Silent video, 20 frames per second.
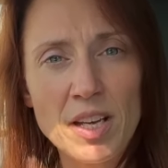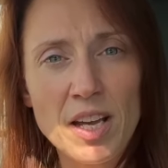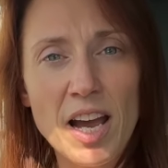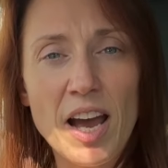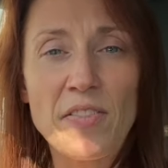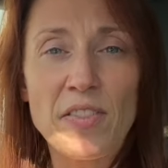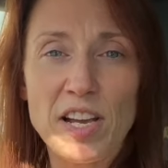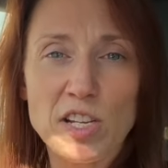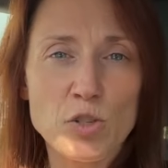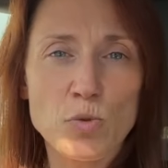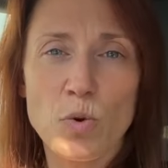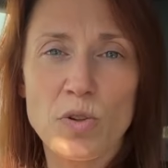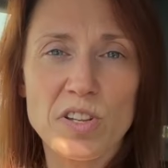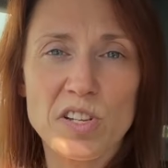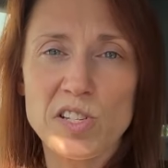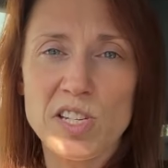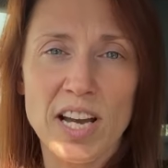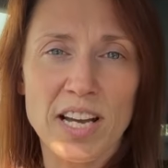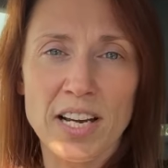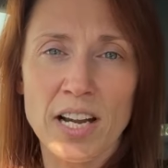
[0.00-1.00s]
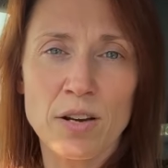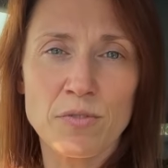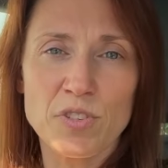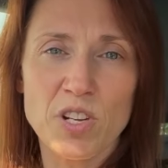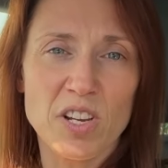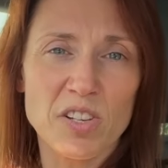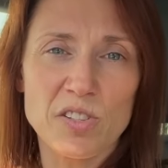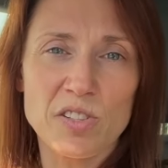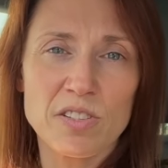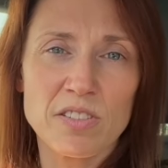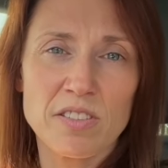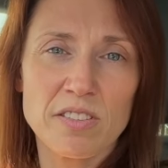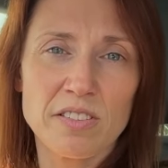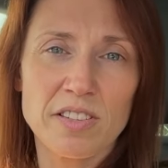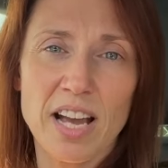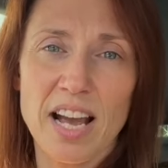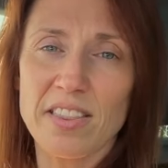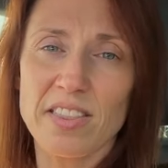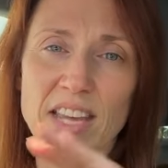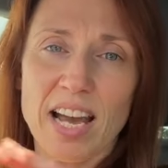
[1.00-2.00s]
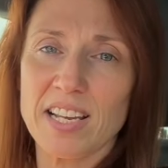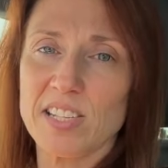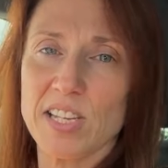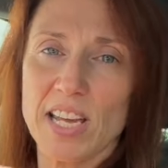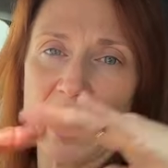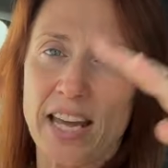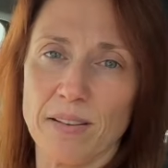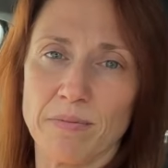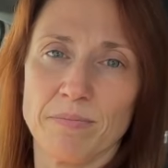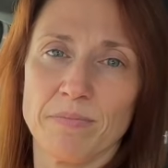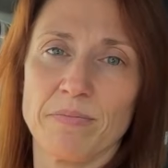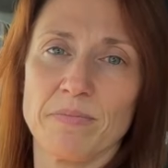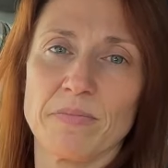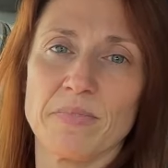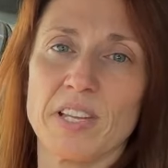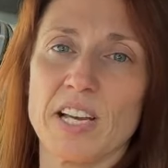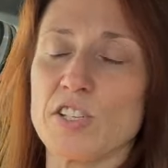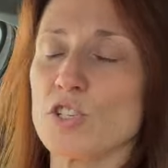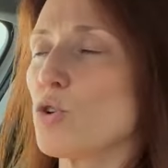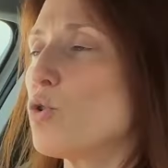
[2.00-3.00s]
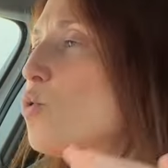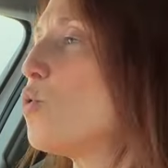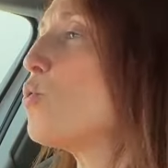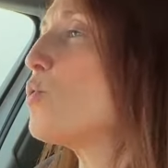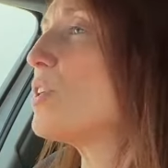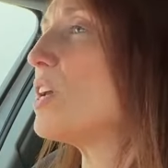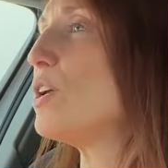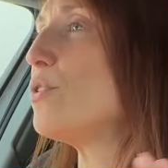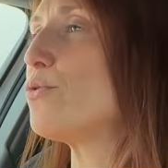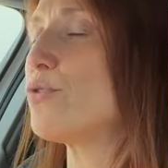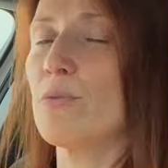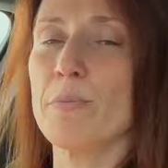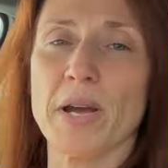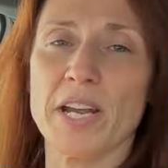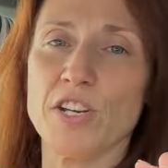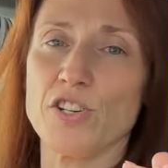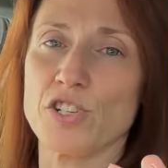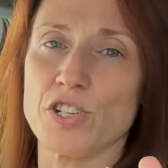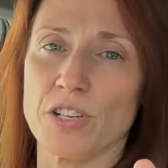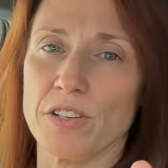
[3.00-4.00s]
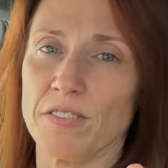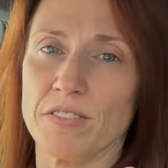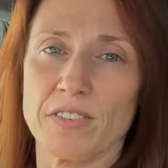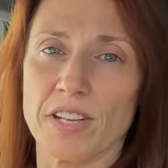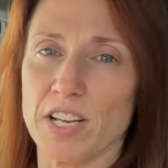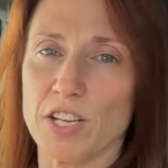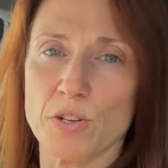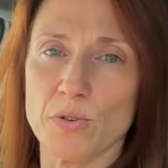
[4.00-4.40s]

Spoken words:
And that's what the sat-nav does. That's it. That's all the information that you